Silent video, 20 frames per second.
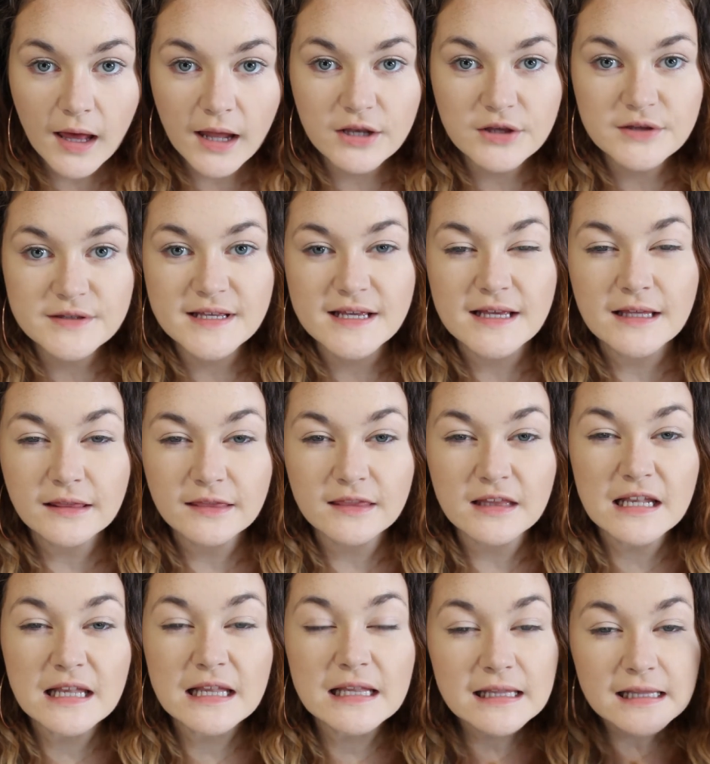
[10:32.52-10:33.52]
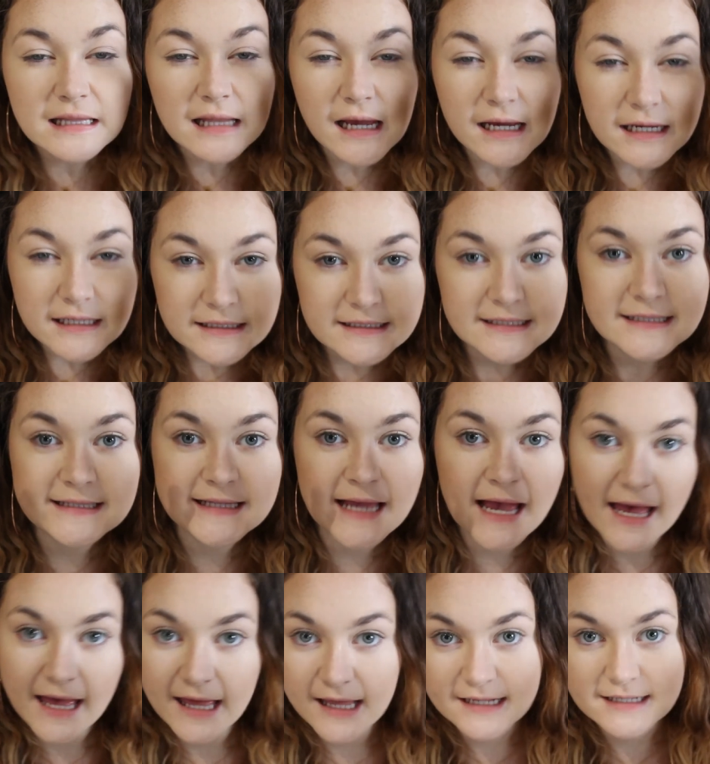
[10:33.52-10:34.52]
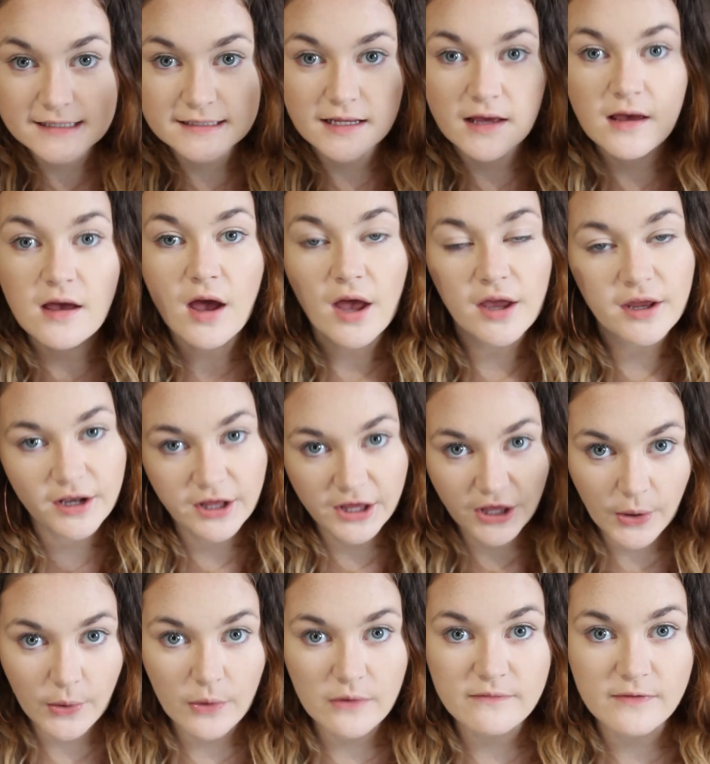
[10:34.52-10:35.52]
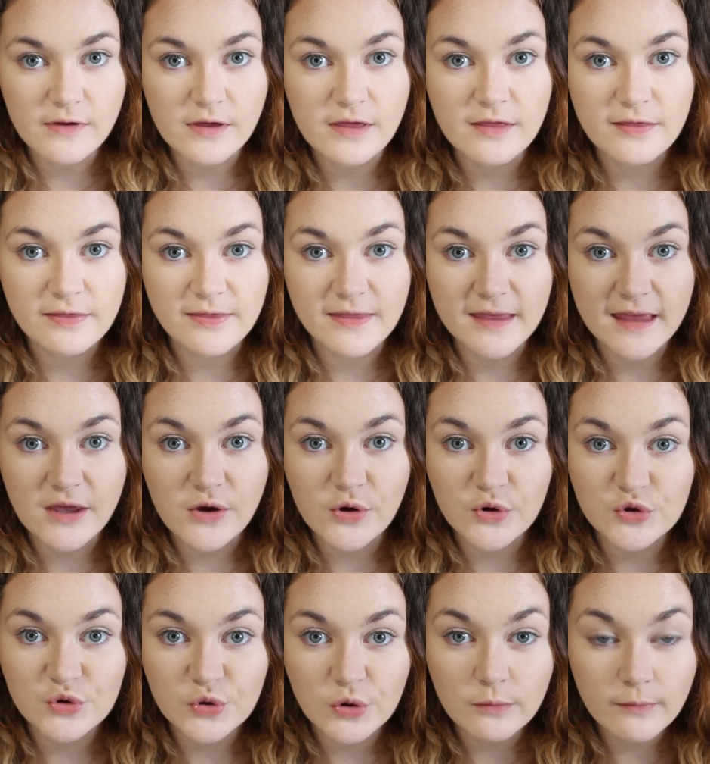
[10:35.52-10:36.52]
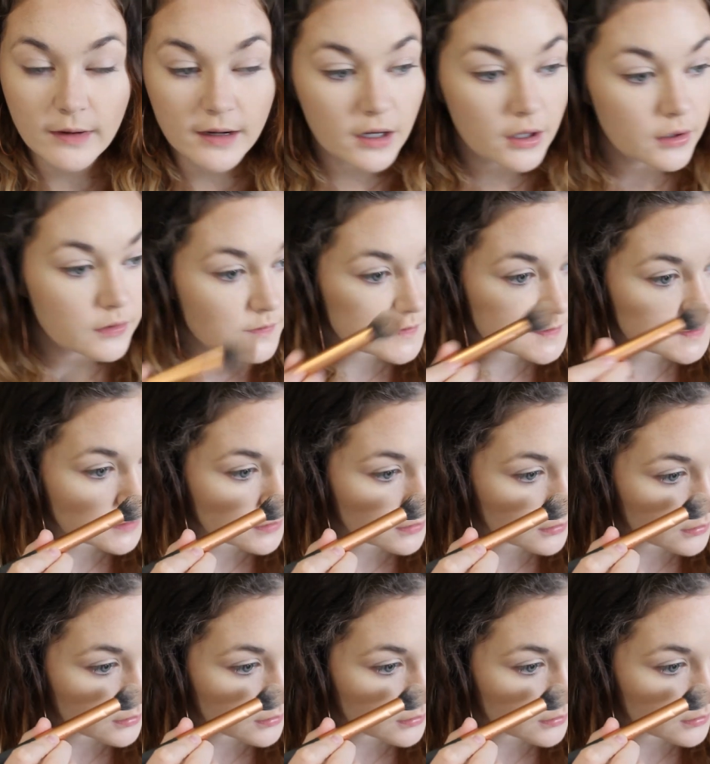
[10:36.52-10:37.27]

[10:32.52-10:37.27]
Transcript: and using the lightest hand, I'm gonna go over the contour of my nose.